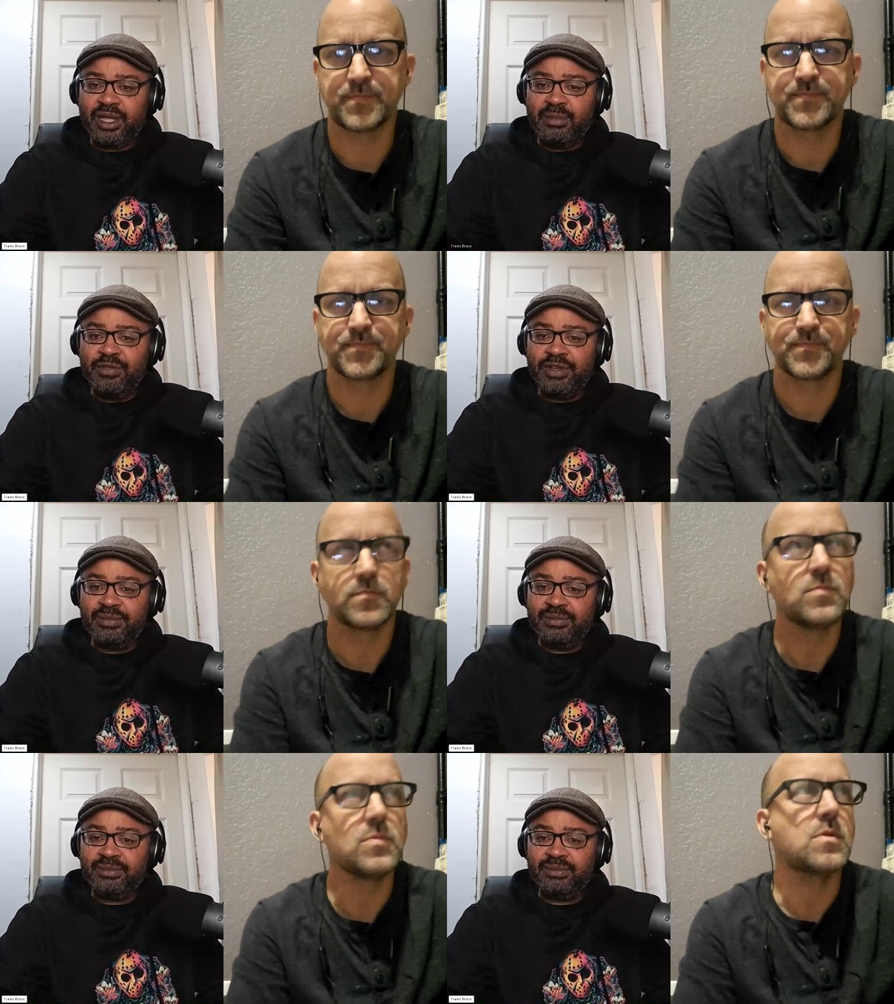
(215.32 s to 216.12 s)
Speaker 1: in a
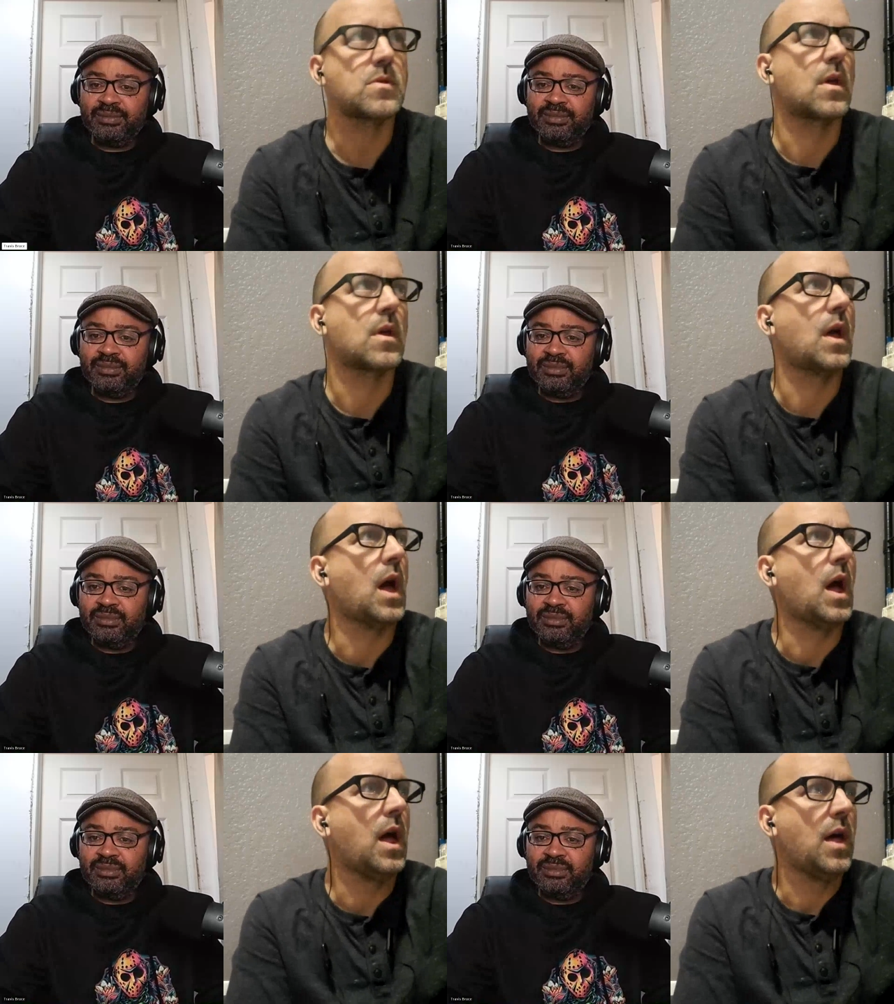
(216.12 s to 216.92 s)
movie?
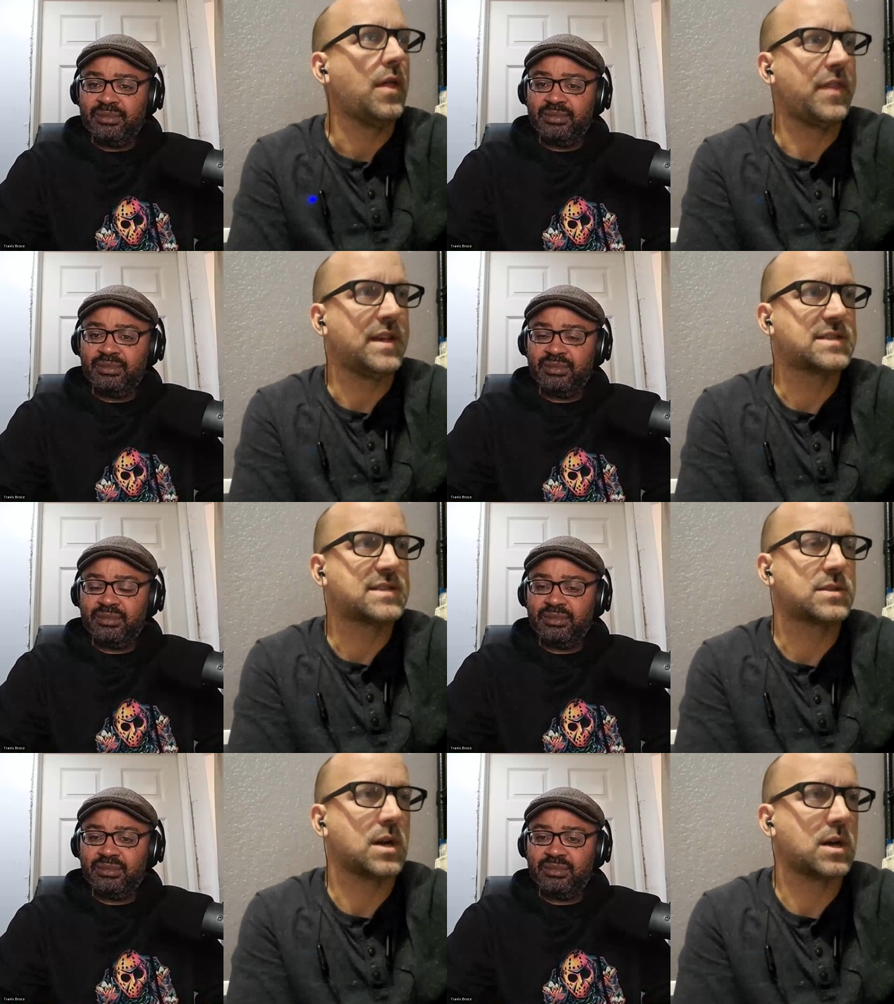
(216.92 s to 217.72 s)
Speaker 2: This
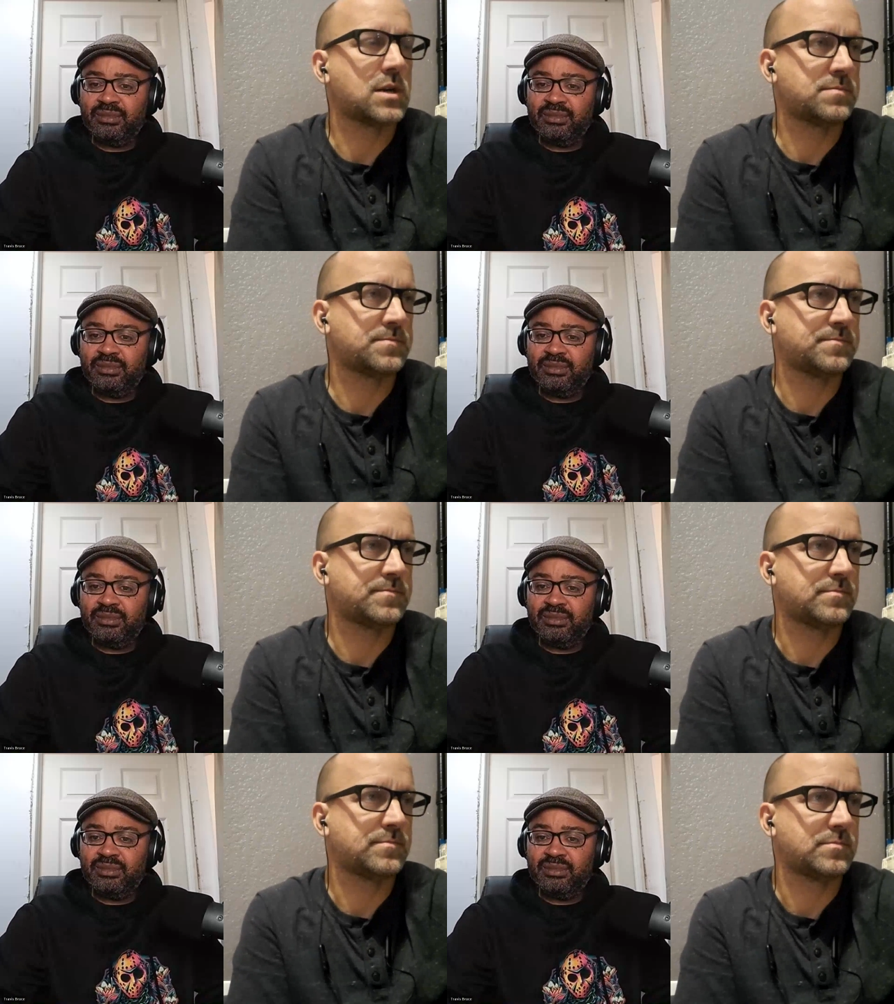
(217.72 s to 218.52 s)
uh,
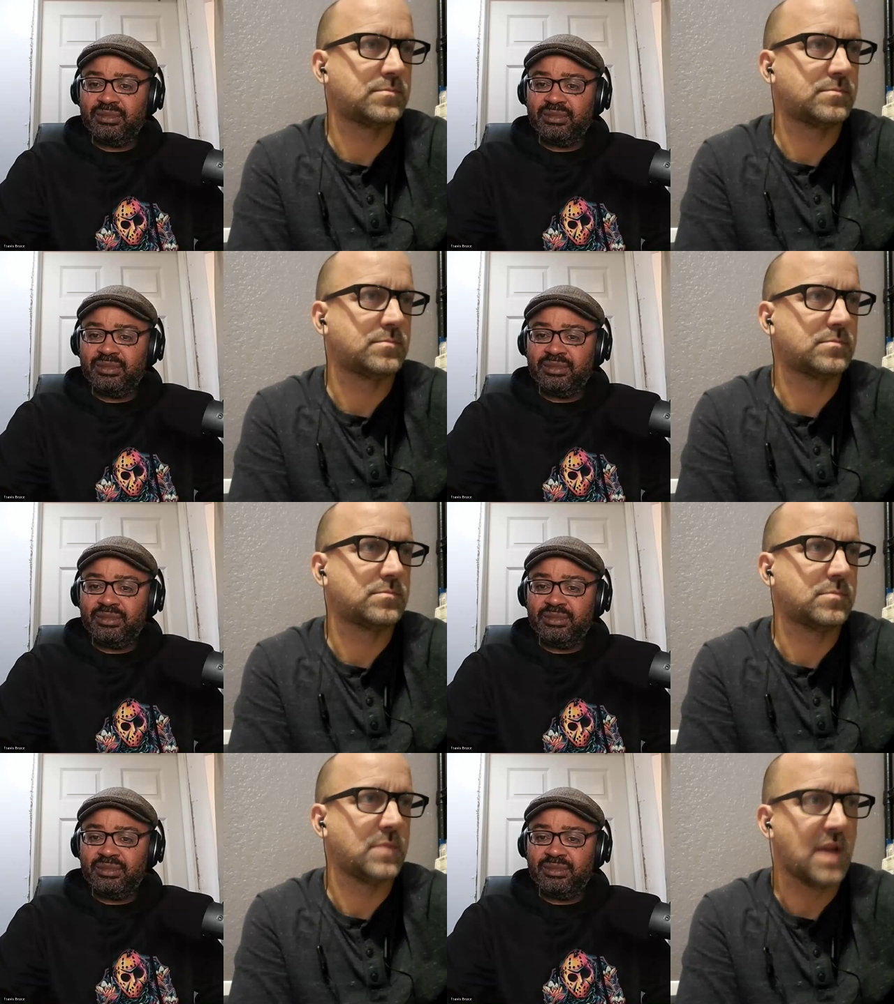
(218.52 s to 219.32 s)

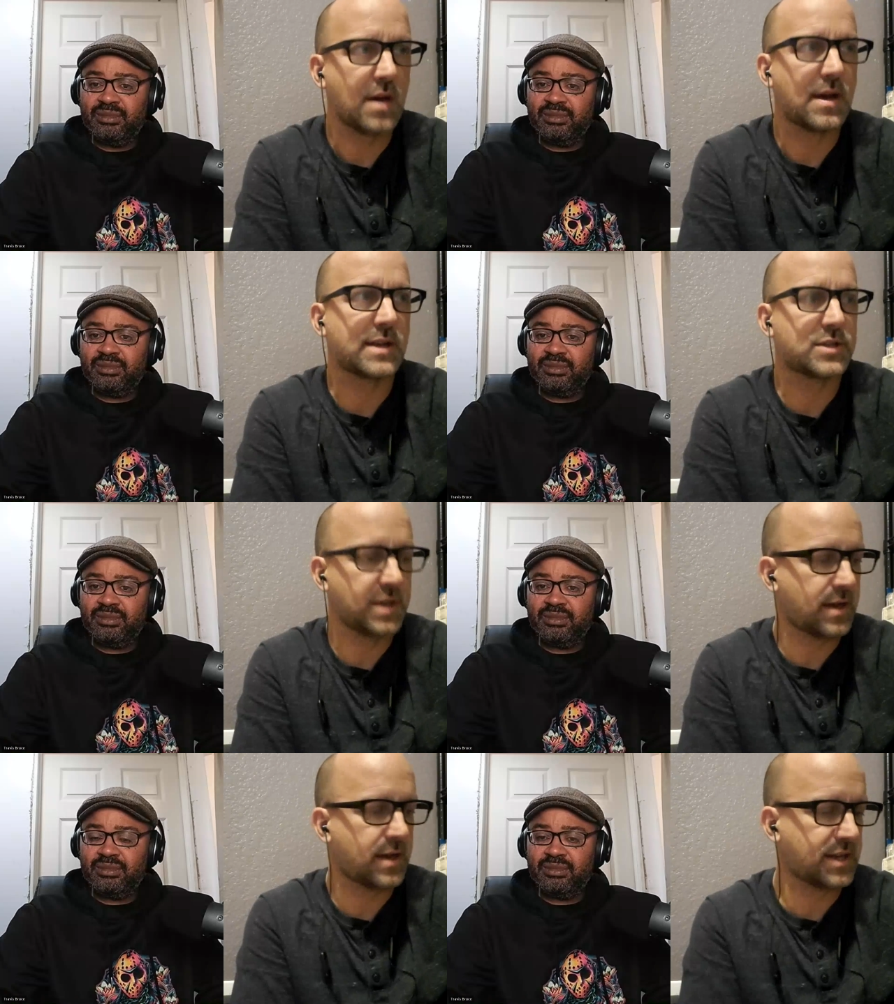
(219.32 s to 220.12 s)
yeah, actually,
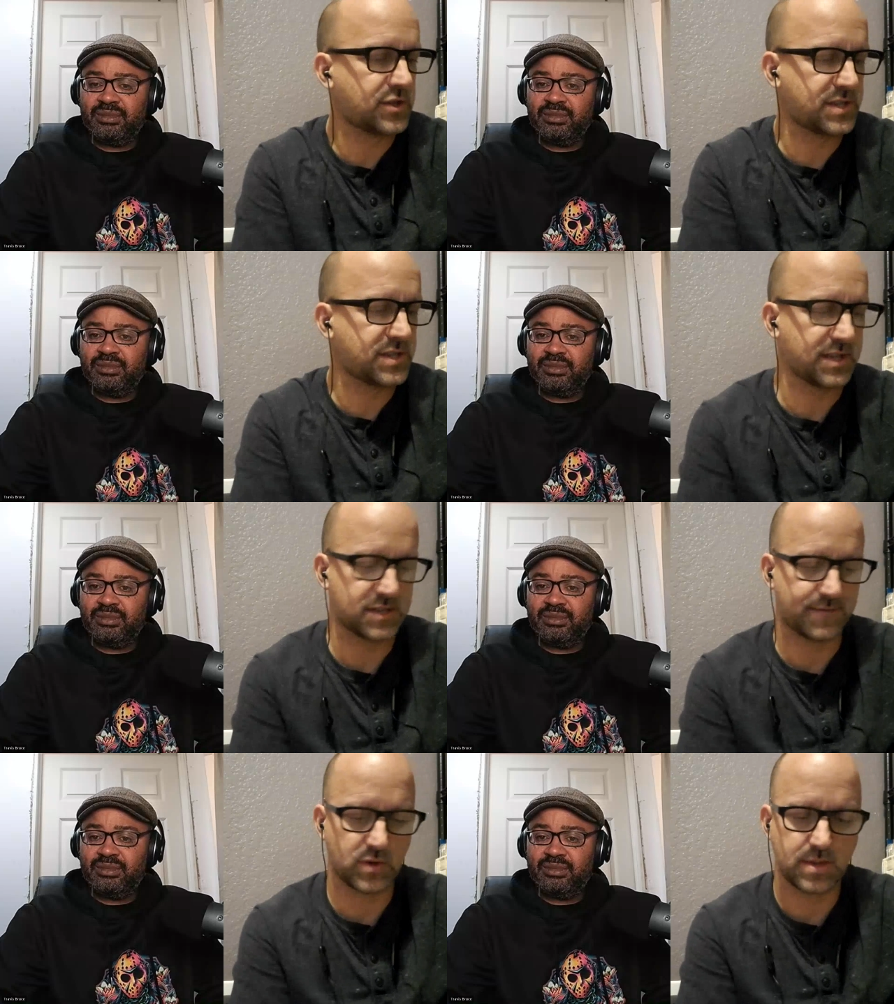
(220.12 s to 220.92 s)
yeah, I guess you say this is
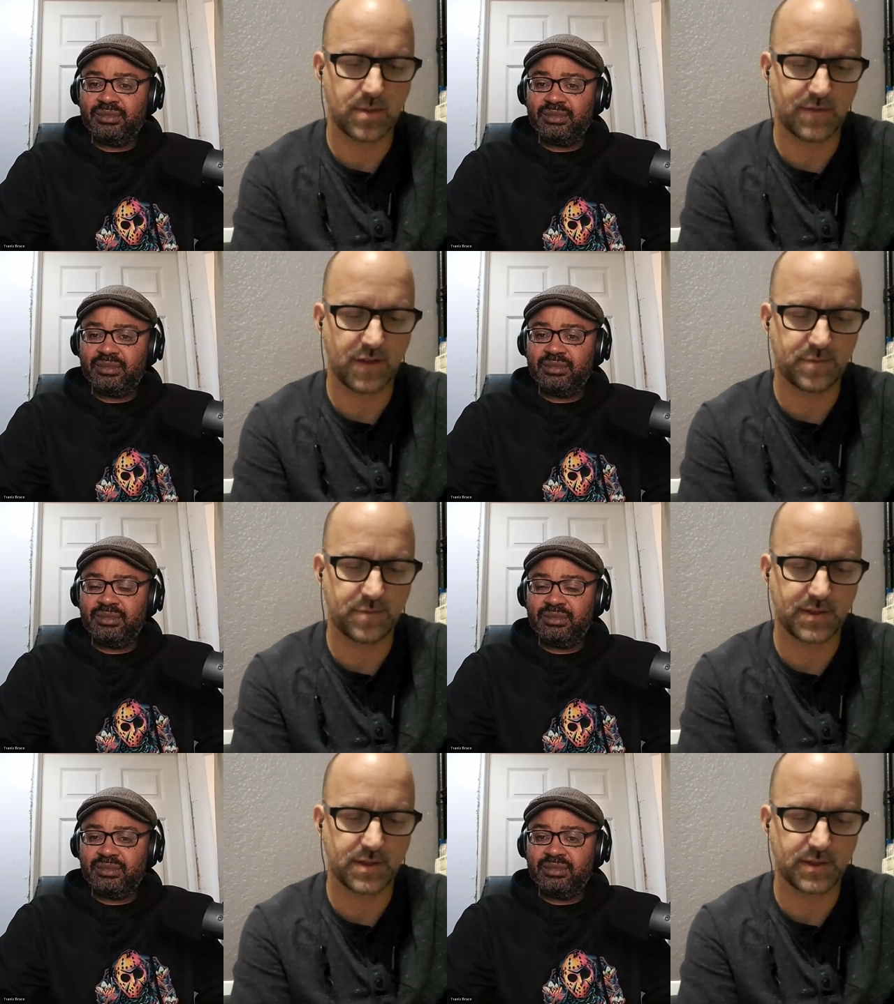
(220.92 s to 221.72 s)
the first time I've, I've
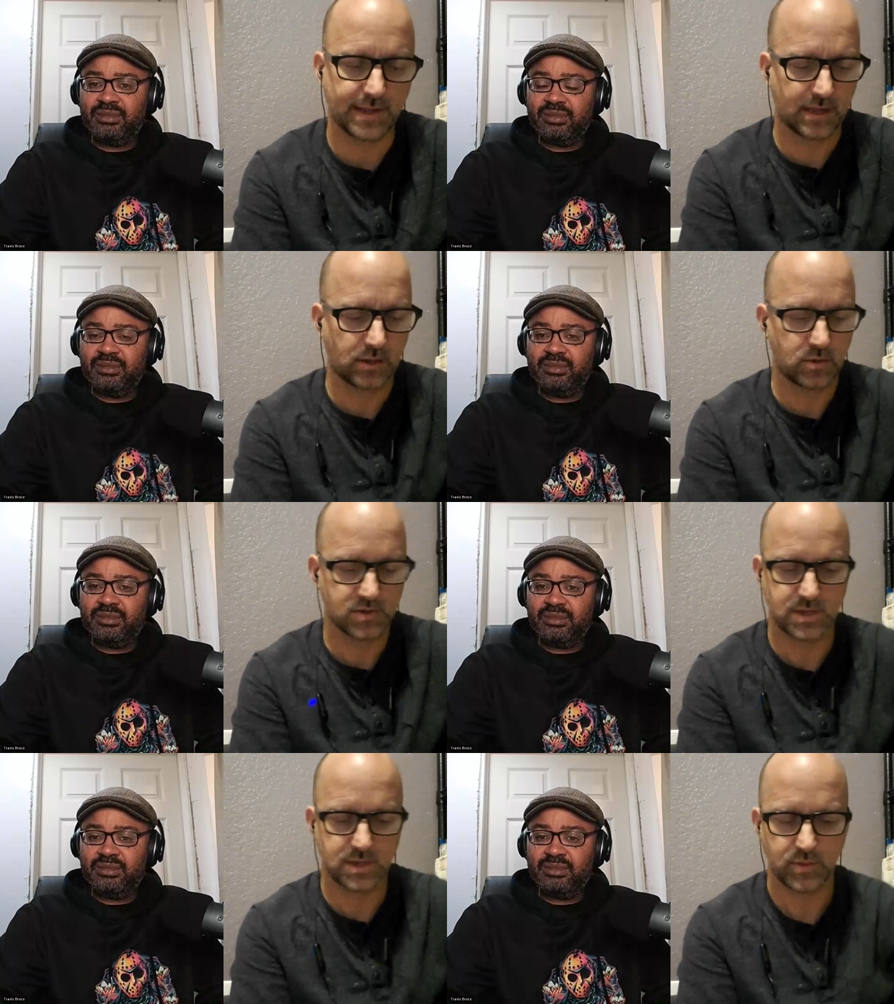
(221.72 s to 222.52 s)
played the, the
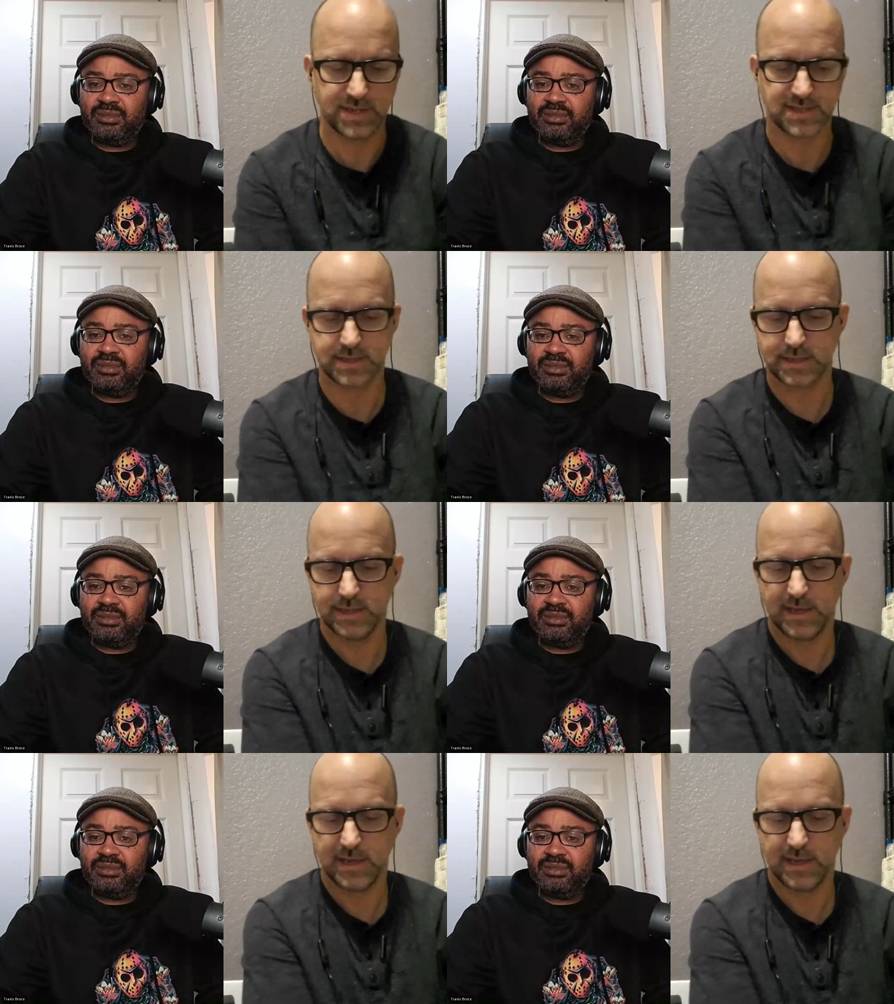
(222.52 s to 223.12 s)
killer, someone that's uh, a